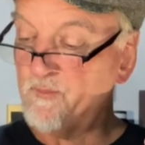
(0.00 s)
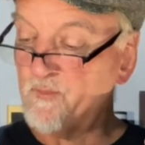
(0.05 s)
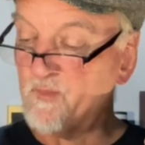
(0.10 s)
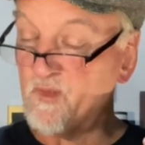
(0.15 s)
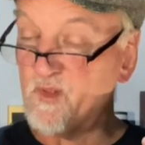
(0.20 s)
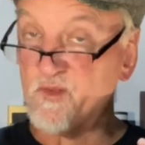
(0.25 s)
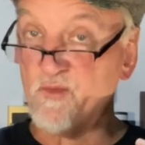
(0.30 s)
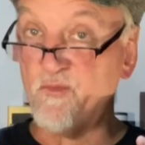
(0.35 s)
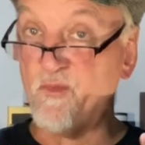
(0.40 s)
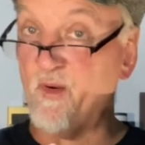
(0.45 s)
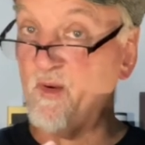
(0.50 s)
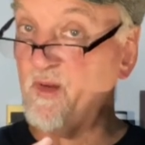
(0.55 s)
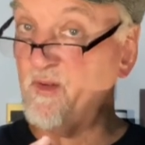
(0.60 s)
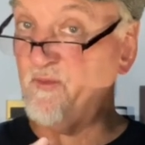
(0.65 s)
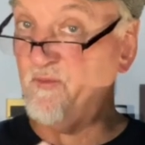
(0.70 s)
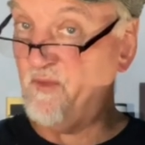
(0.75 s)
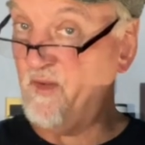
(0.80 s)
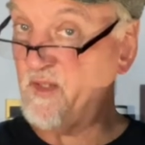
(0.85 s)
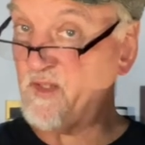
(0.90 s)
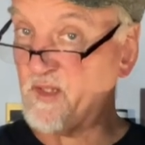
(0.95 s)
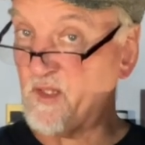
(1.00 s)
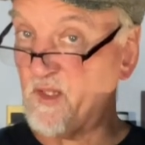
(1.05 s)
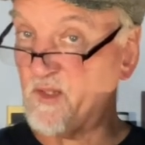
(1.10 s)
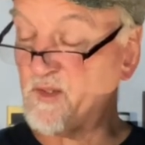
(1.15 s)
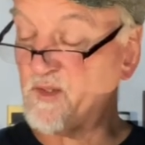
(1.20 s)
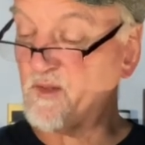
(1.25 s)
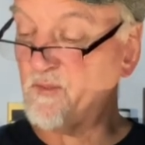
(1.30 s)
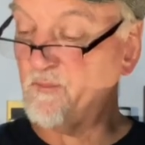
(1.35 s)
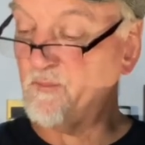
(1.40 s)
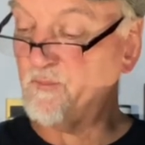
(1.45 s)
It's very
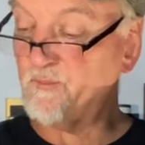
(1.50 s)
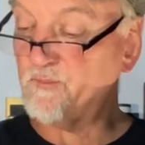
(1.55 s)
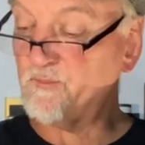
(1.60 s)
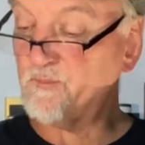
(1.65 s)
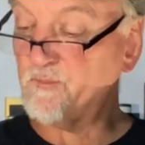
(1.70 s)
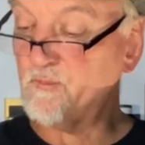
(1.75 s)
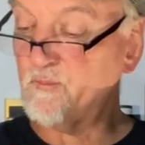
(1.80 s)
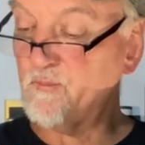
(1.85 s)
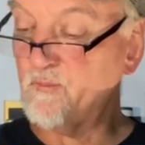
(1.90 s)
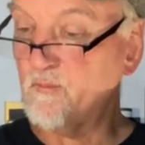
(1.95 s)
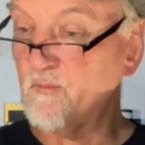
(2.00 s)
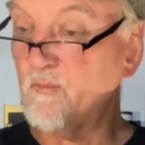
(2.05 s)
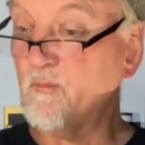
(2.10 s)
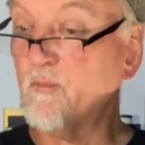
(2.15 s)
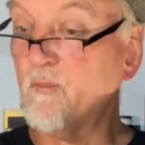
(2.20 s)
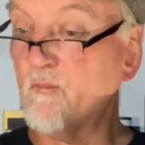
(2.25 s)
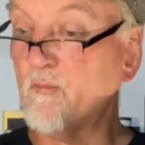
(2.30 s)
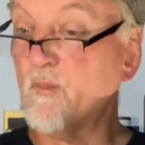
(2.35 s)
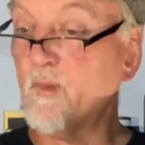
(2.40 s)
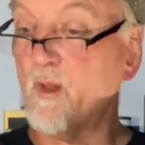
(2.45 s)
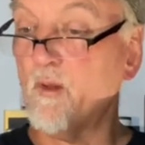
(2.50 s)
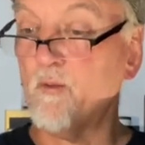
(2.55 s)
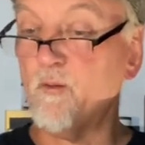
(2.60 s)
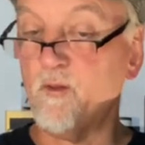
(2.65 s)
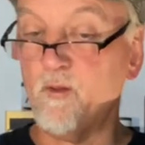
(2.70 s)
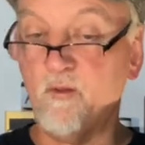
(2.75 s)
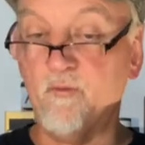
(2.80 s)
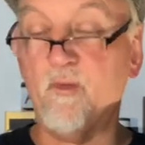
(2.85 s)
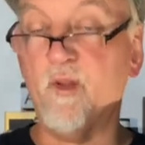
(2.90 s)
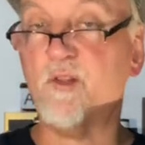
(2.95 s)
viscous.
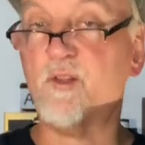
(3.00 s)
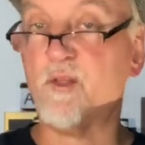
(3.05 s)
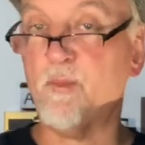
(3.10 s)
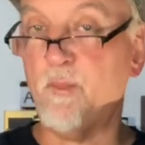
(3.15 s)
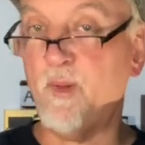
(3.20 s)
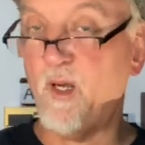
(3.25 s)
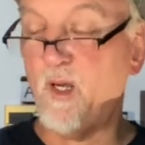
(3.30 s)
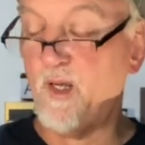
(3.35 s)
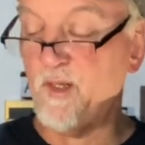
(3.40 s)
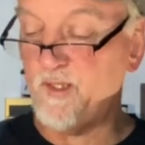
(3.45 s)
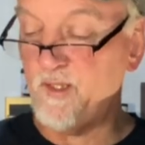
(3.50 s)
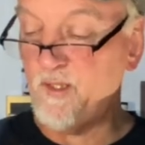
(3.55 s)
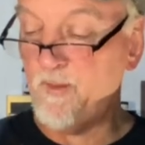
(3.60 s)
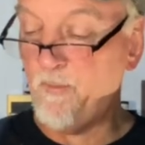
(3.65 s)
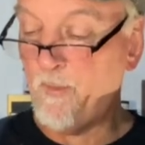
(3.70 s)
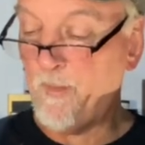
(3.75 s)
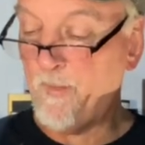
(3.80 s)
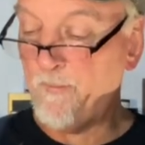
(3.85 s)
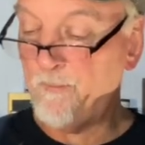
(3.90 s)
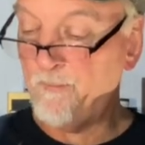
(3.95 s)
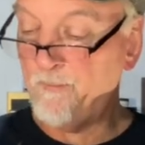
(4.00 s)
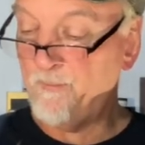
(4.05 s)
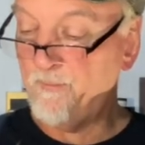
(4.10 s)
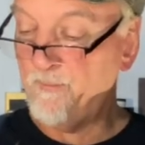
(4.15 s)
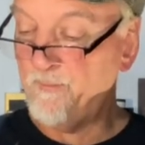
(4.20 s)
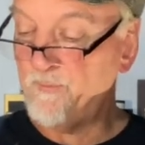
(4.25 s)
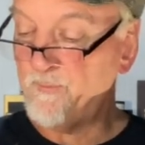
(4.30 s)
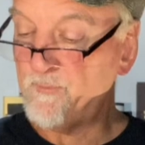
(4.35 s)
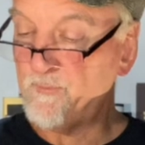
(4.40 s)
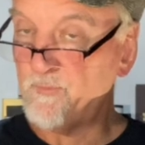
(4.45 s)
You've got some honey,
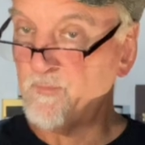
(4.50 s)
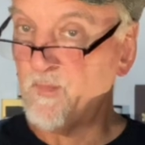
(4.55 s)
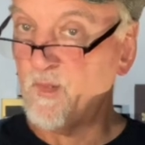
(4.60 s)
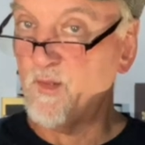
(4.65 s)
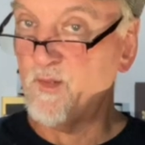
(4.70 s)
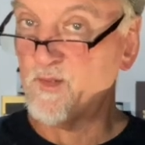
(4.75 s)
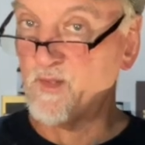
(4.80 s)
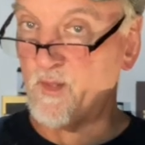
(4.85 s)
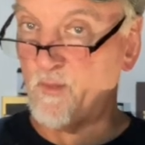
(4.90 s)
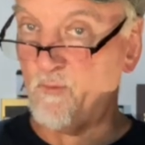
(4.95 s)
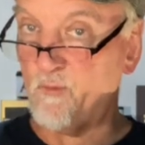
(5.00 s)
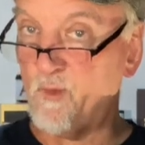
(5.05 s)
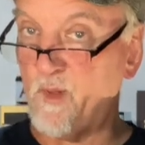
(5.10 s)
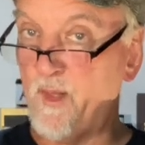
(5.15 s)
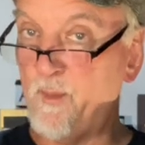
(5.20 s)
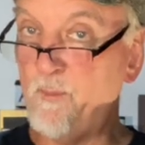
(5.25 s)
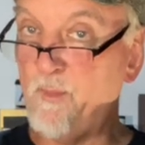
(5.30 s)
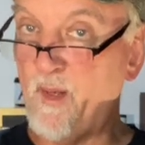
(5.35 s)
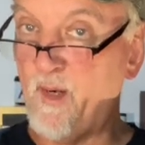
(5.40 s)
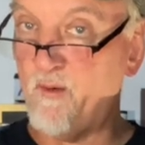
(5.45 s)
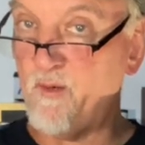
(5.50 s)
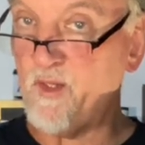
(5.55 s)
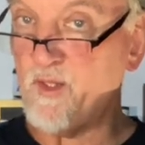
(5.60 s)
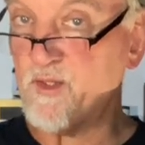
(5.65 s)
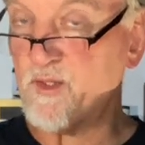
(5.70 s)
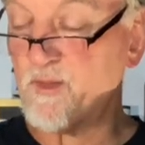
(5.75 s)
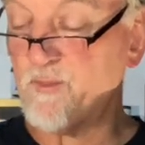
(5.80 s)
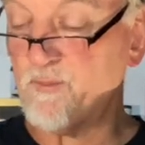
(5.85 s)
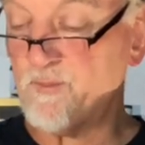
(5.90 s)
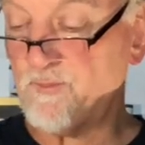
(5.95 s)
some red
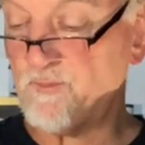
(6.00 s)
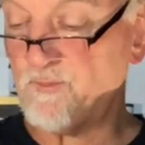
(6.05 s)
berries,